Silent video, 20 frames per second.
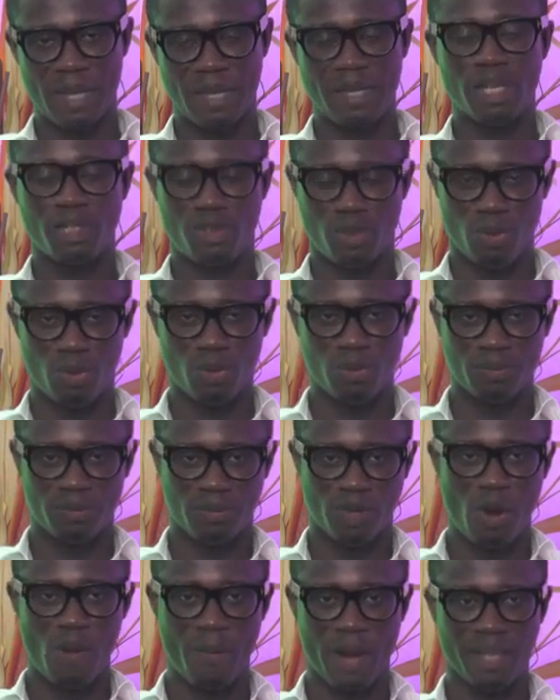the show.
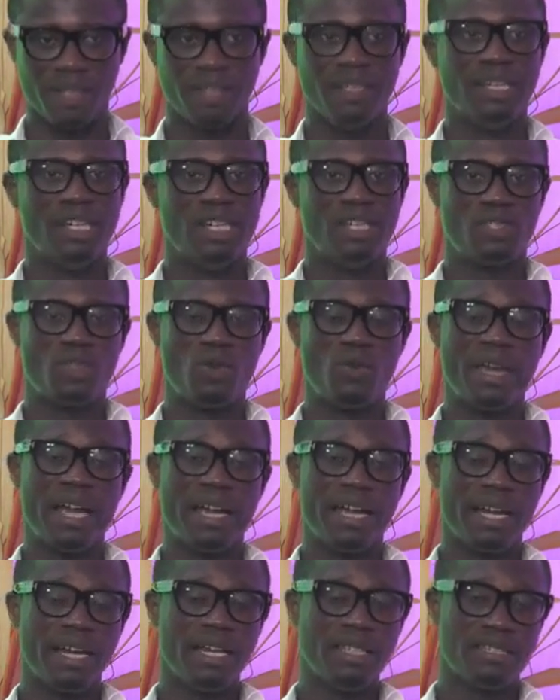All right. So we
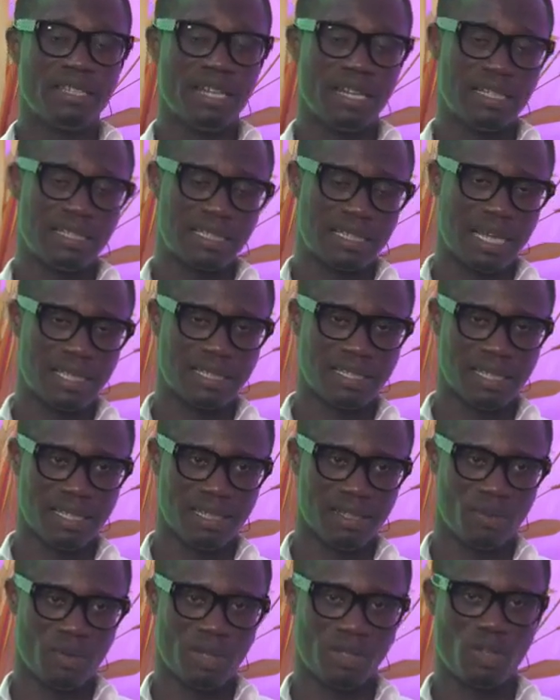are getting into the discussion,
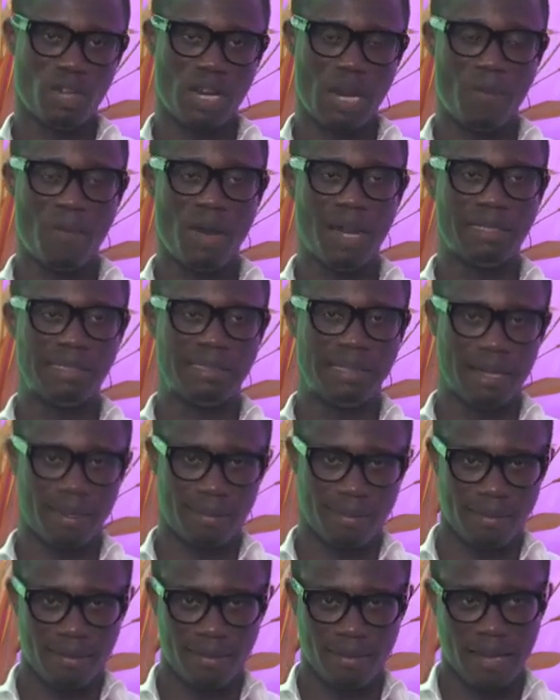talking about
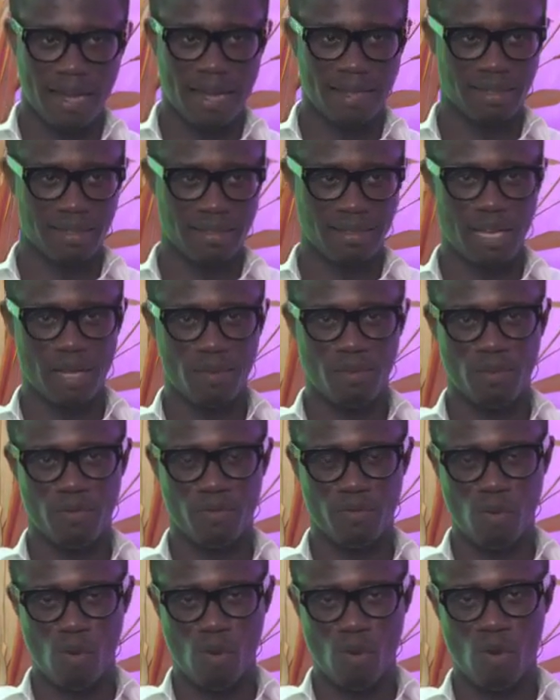death, as I said
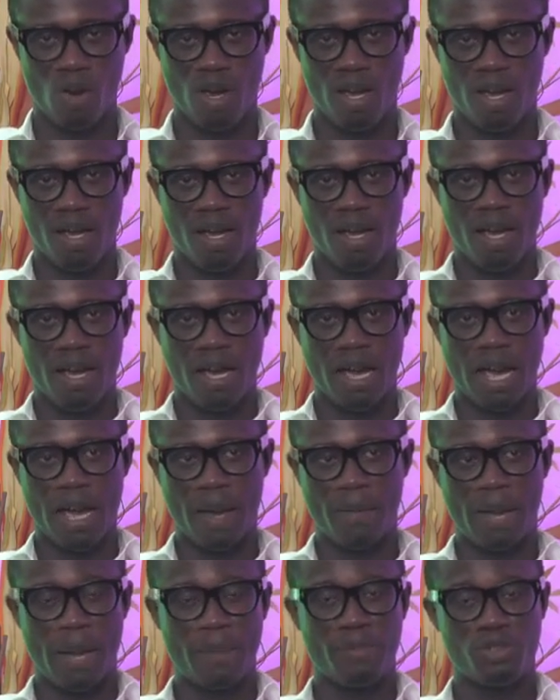before.
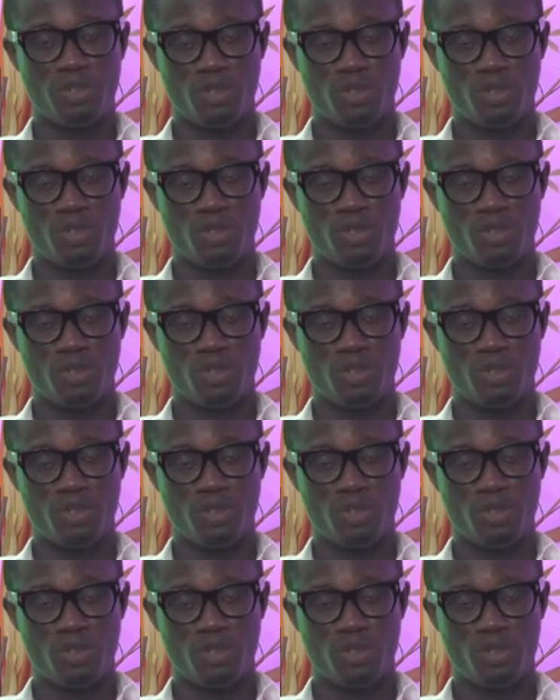I'm